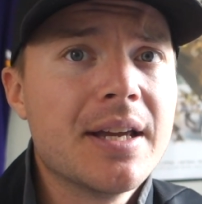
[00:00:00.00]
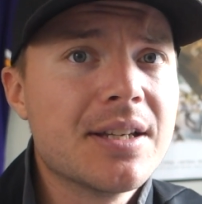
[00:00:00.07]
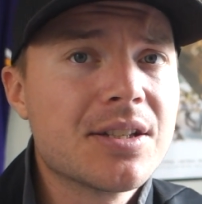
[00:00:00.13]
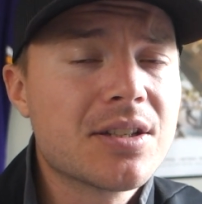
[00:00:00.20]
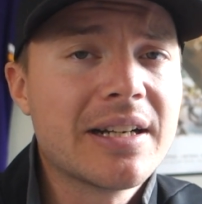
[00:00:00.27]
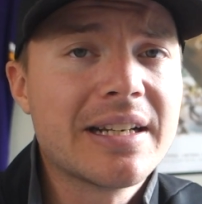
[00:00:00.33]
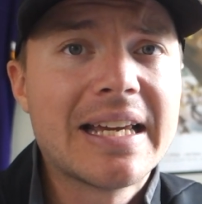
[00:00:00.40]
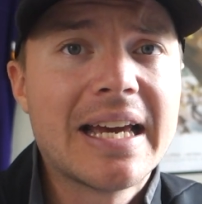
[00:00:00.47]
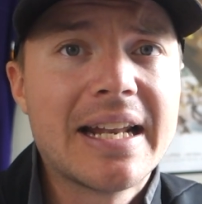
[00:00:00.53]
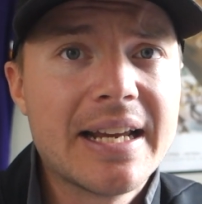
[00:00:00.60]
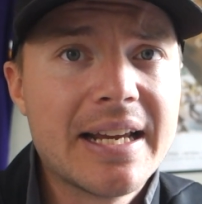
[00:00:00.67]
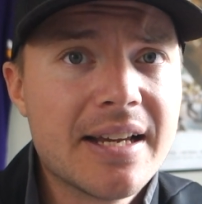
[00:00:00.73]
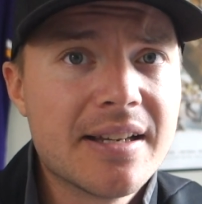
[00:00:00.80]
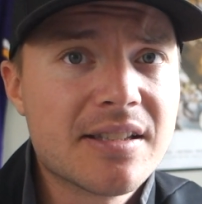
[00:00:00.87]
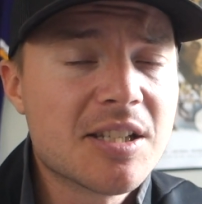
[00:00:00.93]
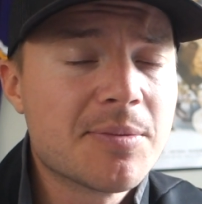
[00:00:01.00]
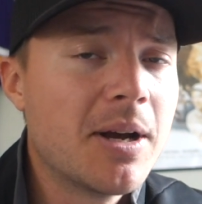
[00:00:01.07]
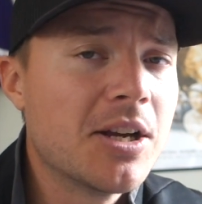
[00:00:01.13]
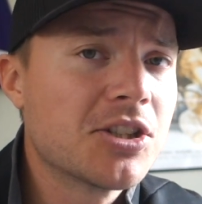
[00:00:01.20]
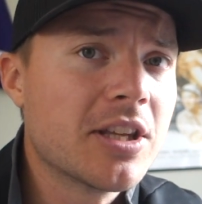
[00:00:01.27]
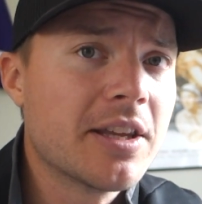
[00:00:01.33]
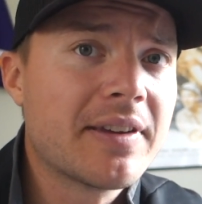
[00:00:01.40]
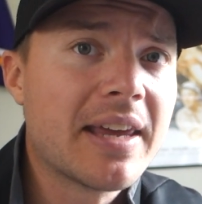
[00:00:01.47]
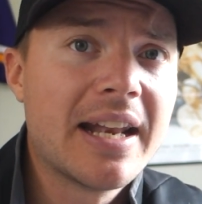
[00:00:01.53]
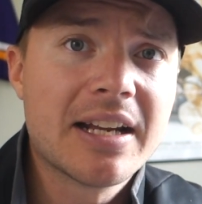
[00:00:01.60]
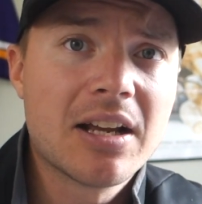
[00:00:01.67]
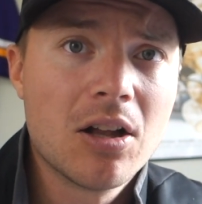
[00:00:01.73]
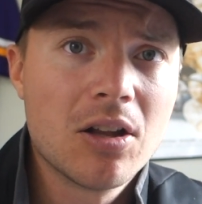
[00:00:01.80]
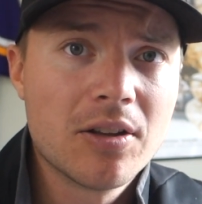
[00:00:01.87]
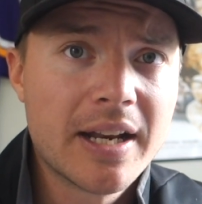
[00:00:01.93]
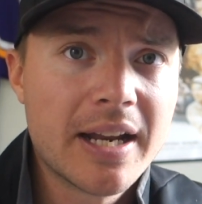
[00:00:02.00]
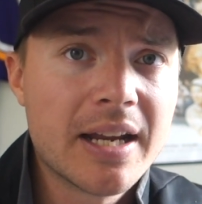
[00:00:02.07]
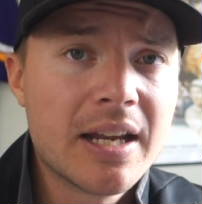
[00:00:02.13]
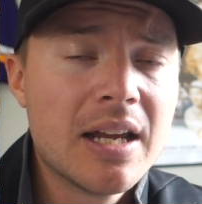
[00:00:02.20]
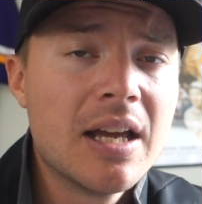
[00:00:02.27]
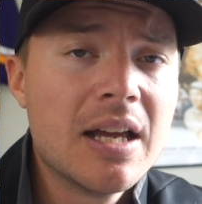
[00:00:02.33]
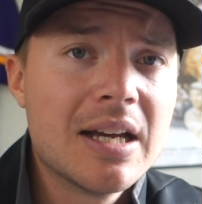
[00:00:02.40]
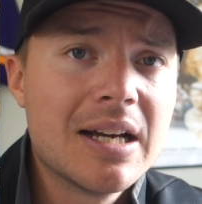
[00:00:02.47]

He's going to get his, especially if Kenny Golladay